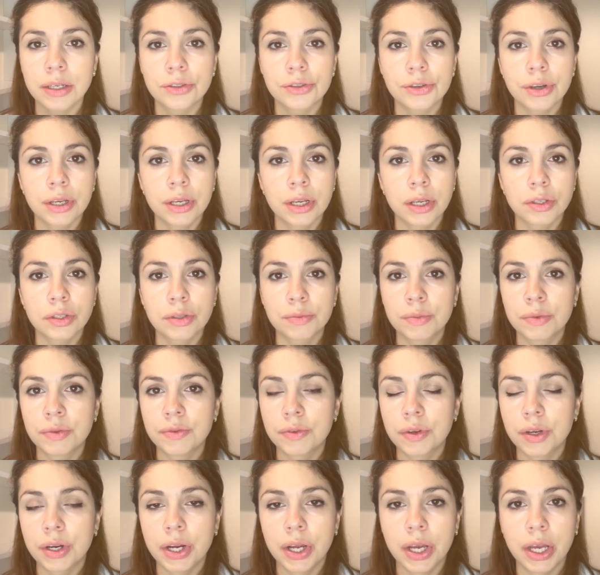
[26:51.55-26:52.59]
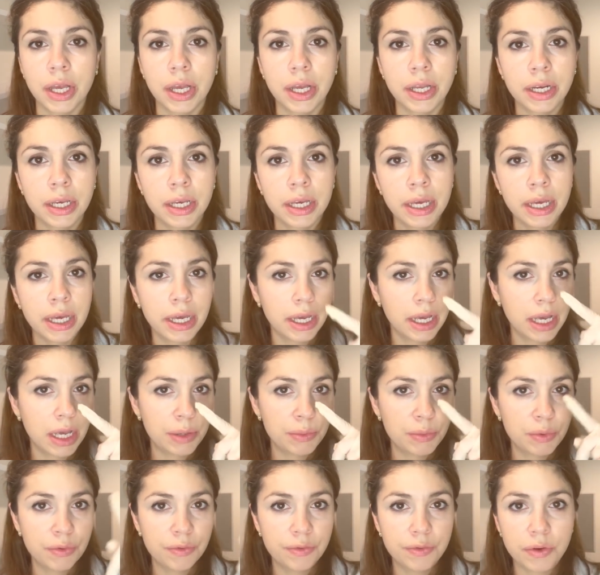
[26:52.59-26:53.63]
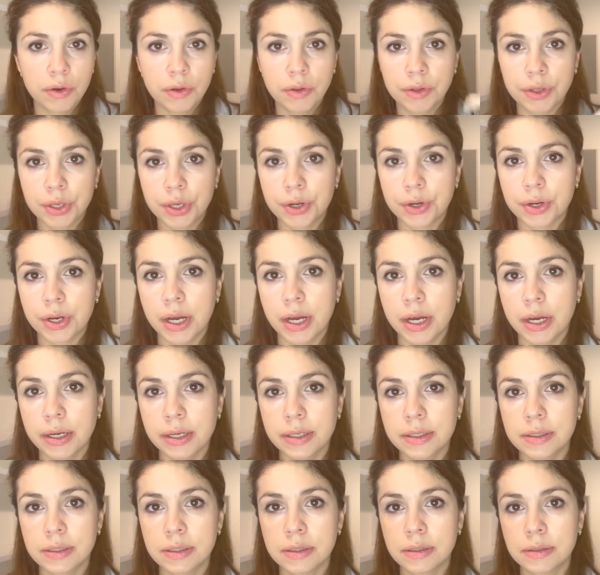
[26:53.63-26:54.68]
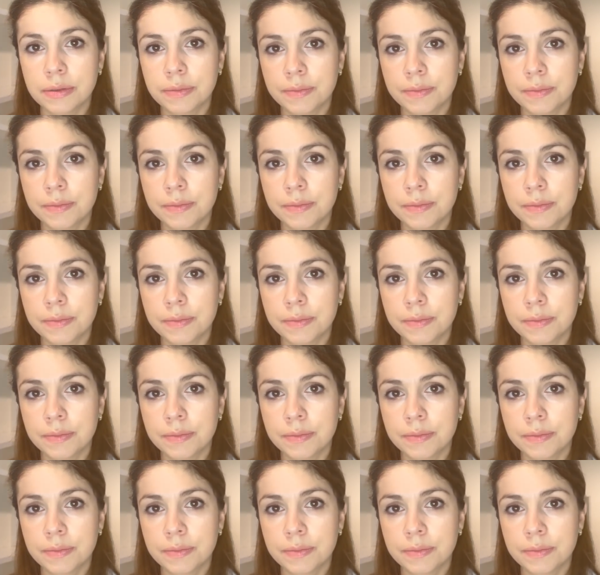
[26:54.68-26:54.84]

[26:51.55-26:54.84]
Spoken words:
Try not to move your head and move only your eyes.